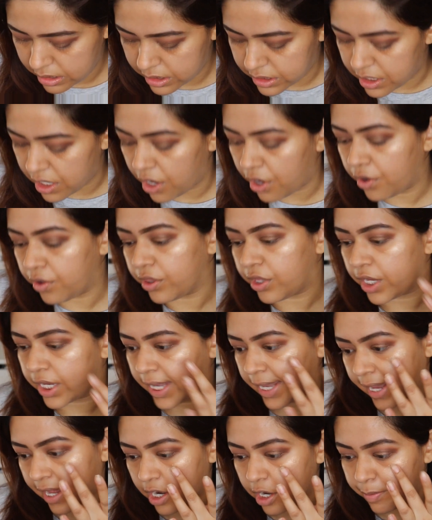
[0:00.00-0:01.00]
So
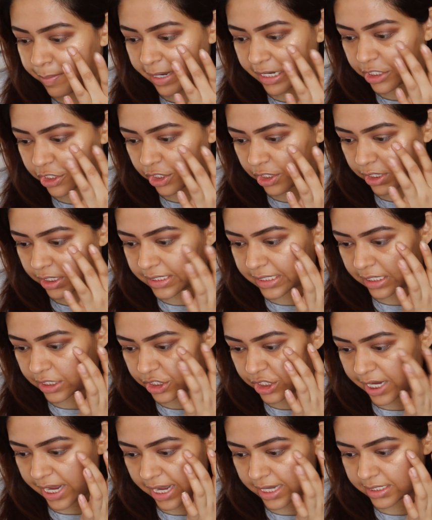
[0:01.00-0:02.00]
looking at her picture, it looks like
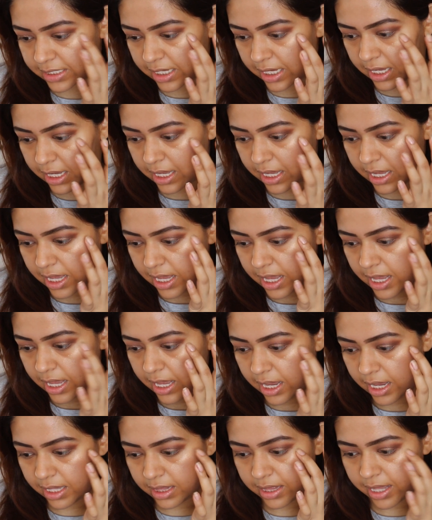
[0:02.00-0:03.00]
she has it
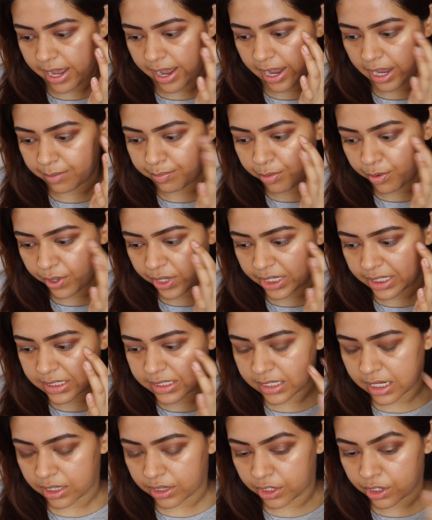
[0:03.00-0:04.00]
in the high
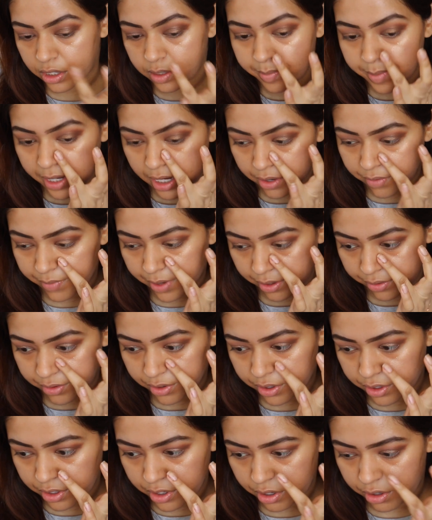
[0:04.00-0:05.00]
points, a little bit around
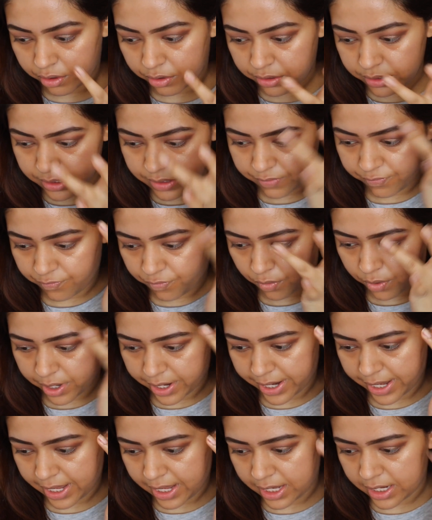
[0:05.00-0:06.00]
her nose,
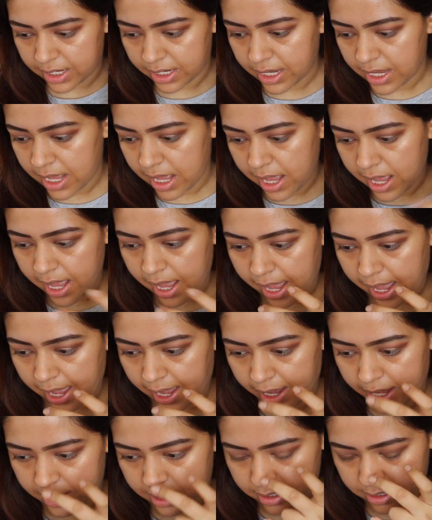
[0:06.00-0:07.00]
forehead,
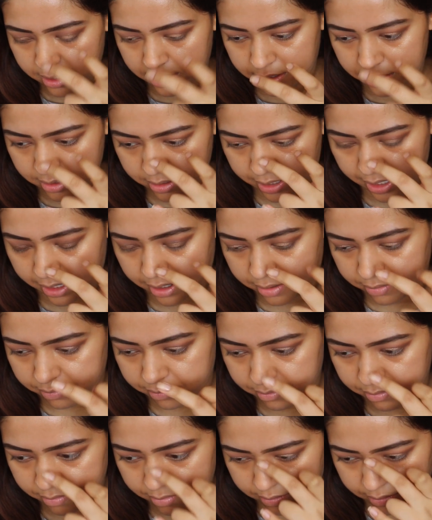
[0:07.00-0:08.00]
and like
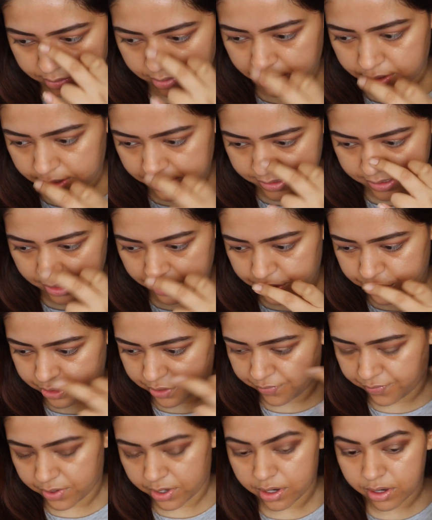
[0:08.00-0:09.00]
on the
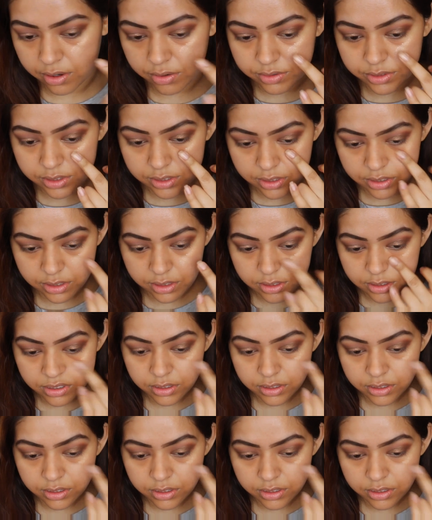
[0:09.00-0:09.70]
center of her nose.